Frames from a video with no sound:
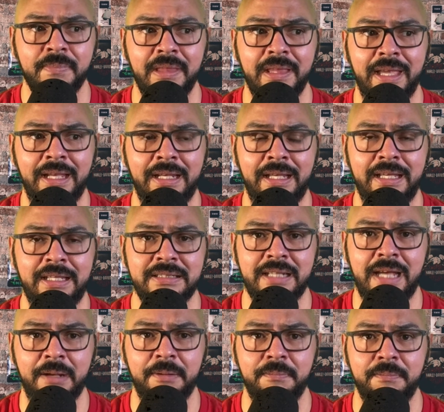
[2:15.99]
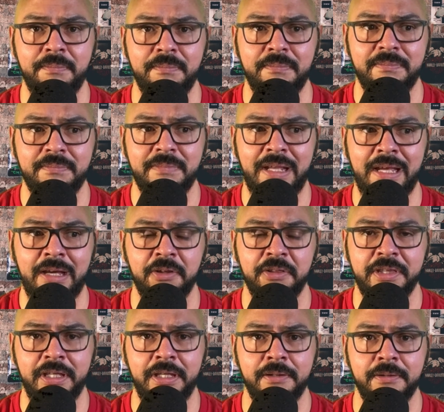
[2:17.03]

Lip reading: and he's not healthy.